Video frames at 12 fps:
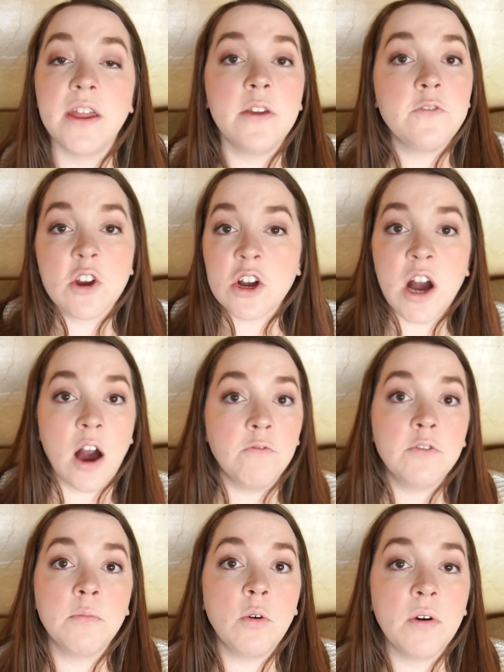And if you're
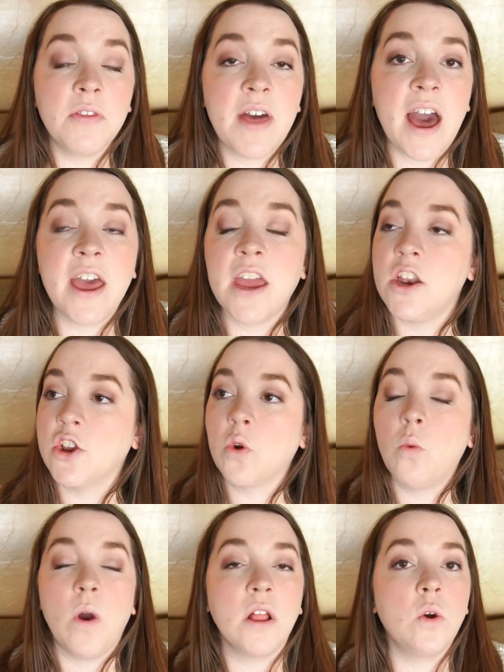comfortable with that and you're
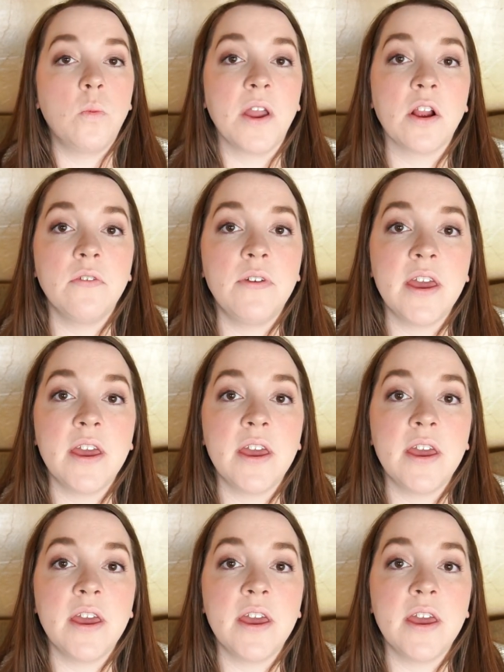well aware of